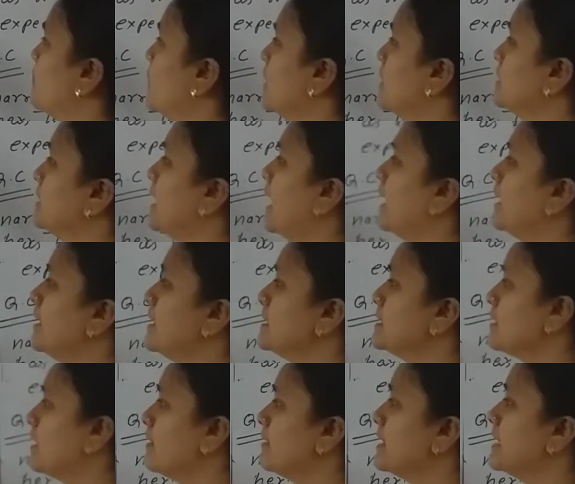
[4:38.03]
where
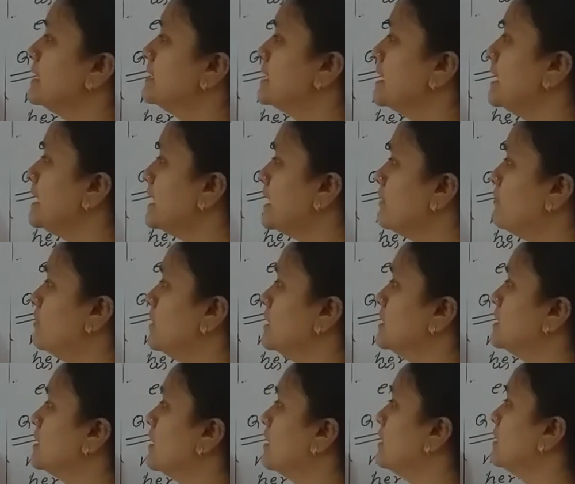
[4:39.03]
talents are easily
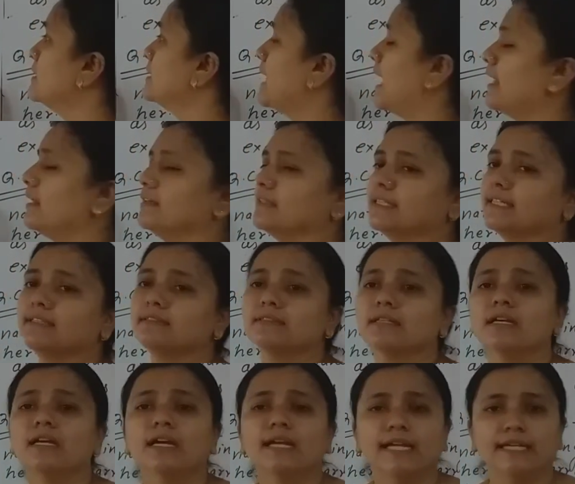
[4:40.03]
revealed, her talent is
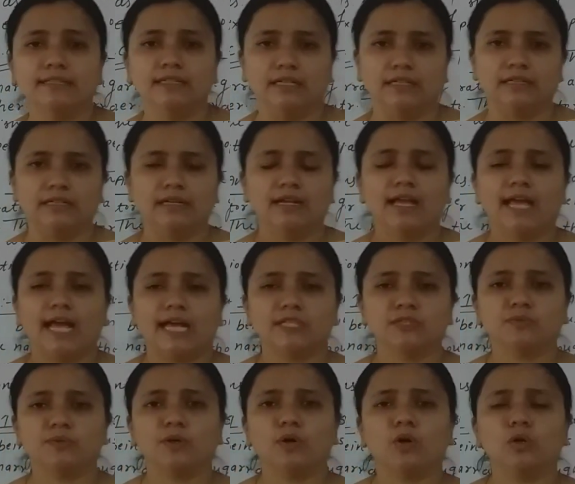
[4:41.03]
hidden.
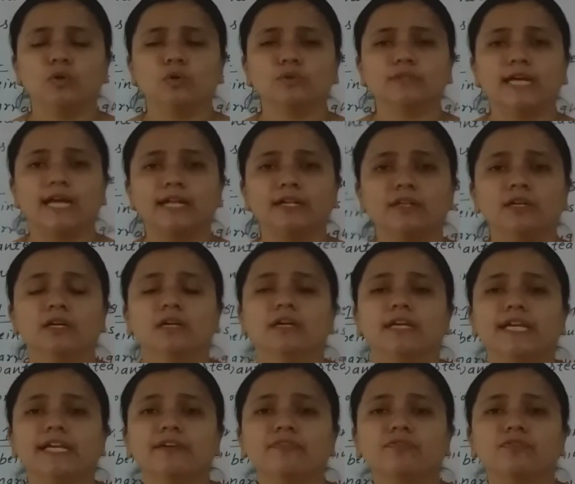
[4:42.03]
As we all know that
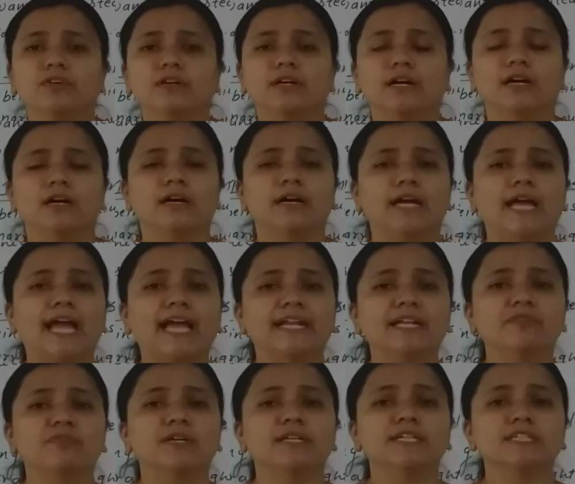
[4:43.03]
if
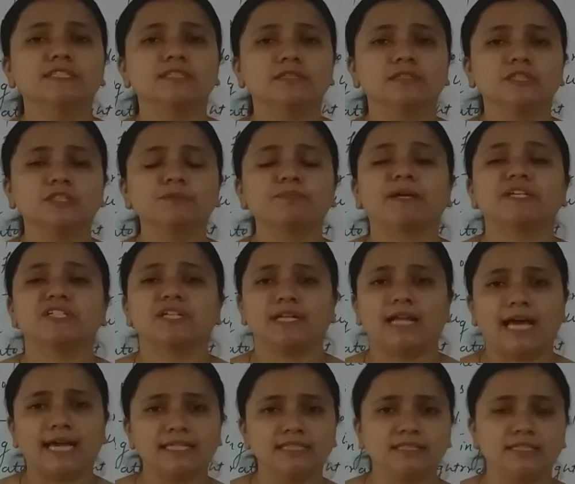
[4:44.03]
anyone is
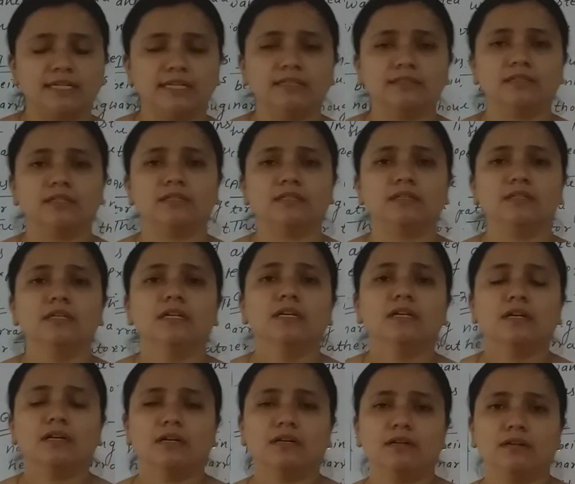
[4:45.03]
specialized
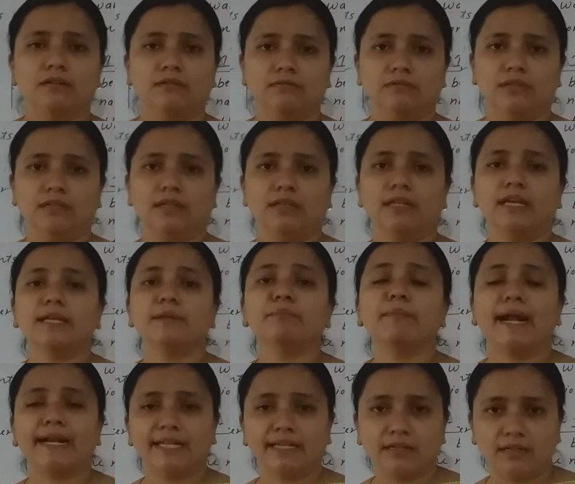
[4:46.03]
in
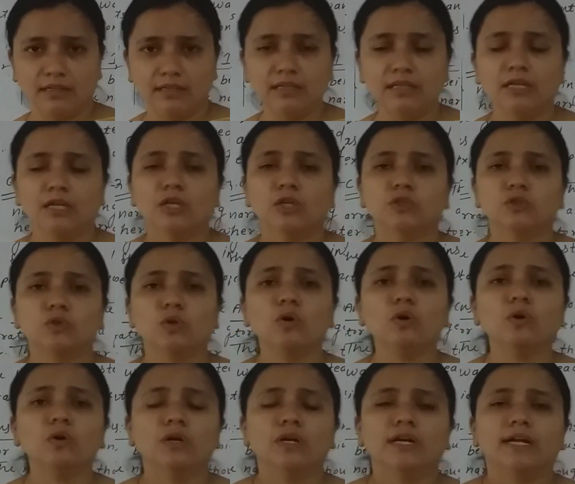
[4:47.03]
medical,
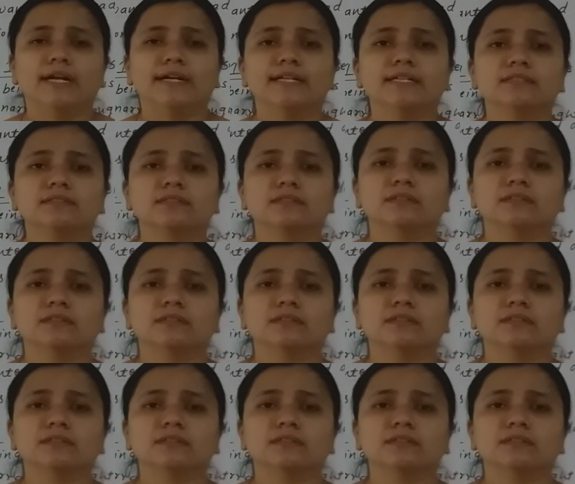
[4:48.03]
so it is